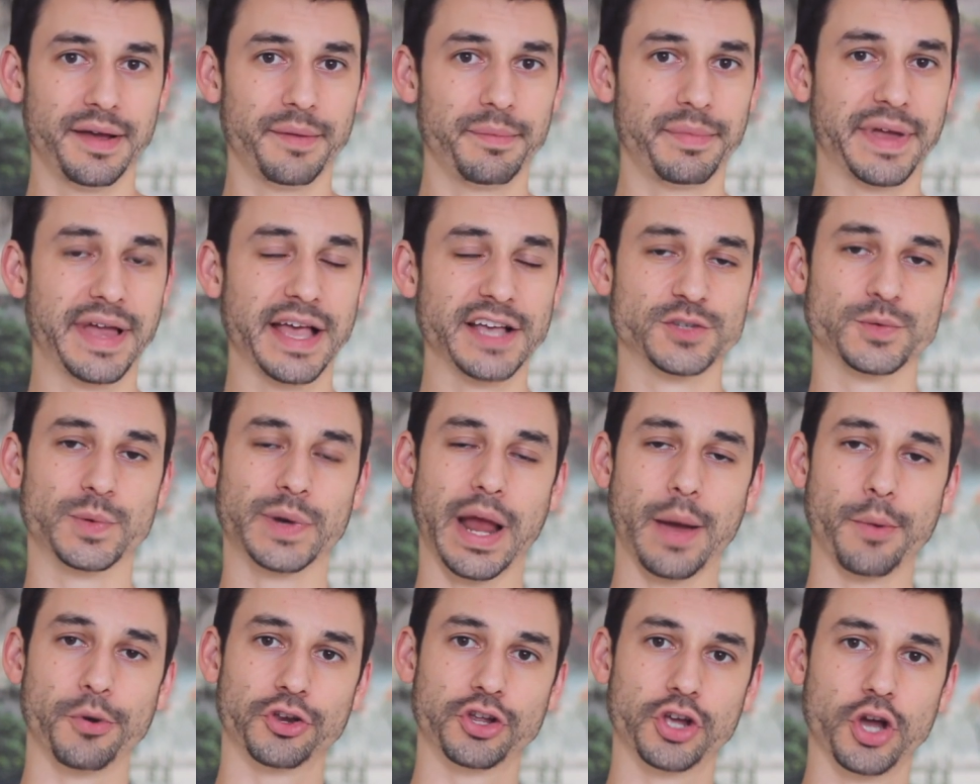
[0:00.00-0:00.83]
because
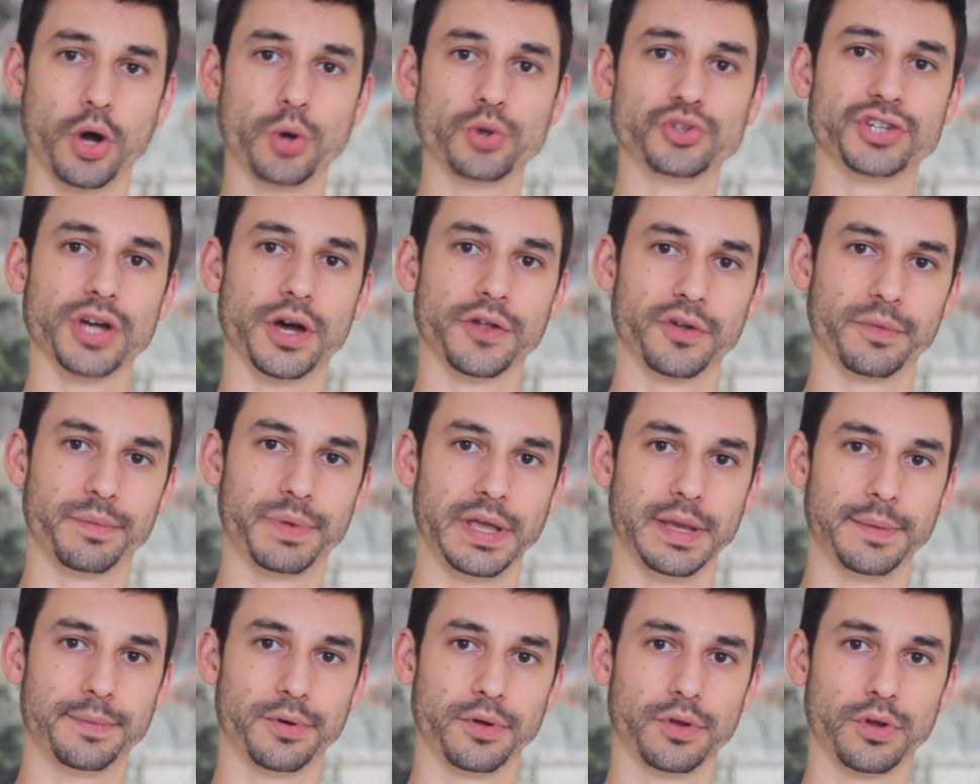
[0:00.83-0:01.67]
when I would coach other
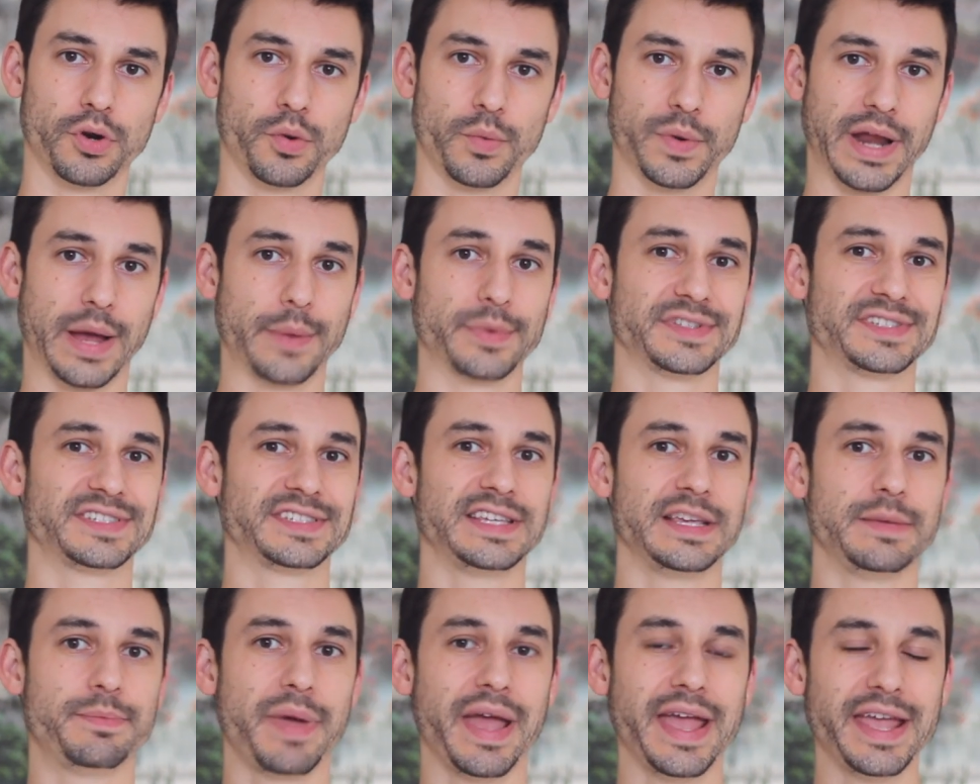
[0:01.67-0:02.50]
people or when I would
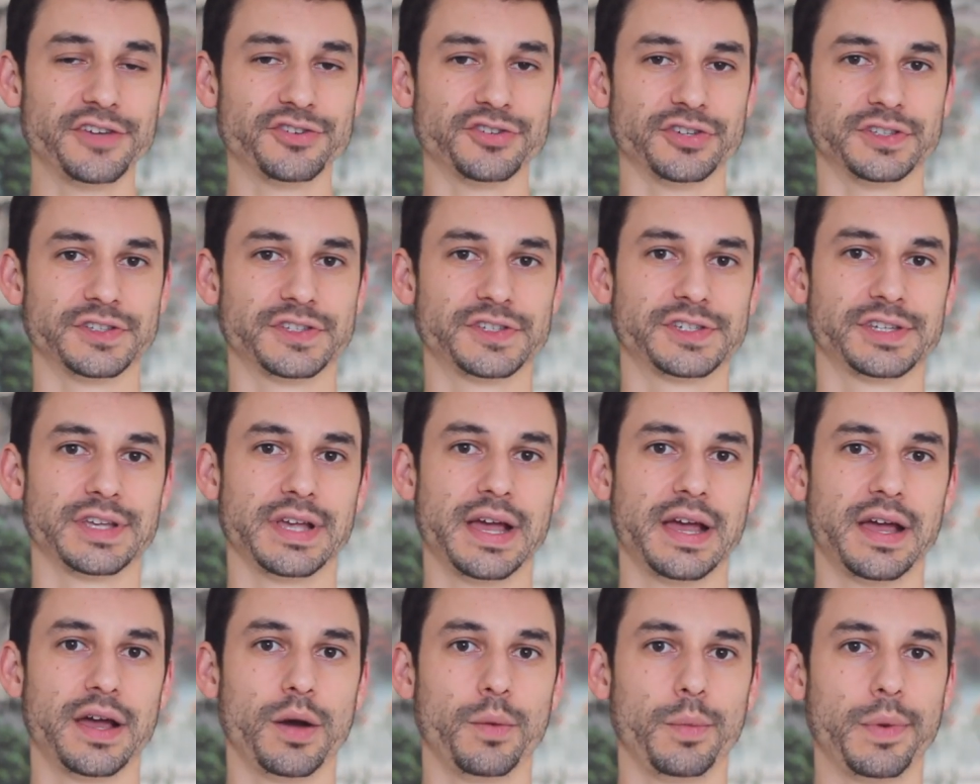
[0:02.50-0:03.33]
see patients,
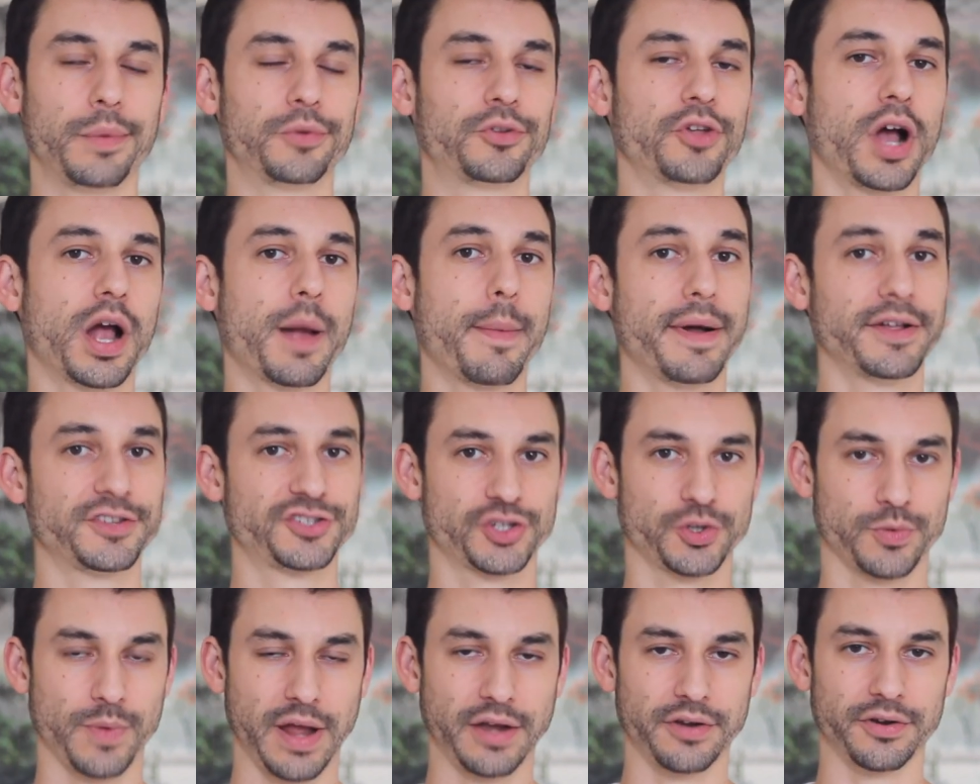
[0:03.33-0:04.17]
we would talk about
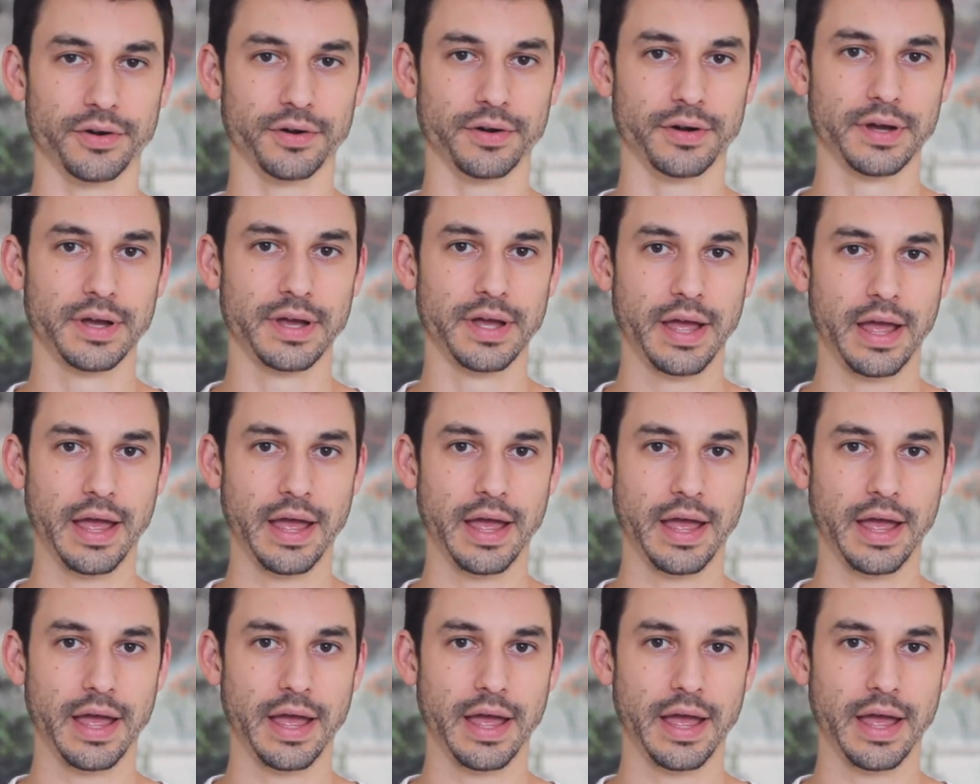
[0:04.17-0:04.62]
surrender.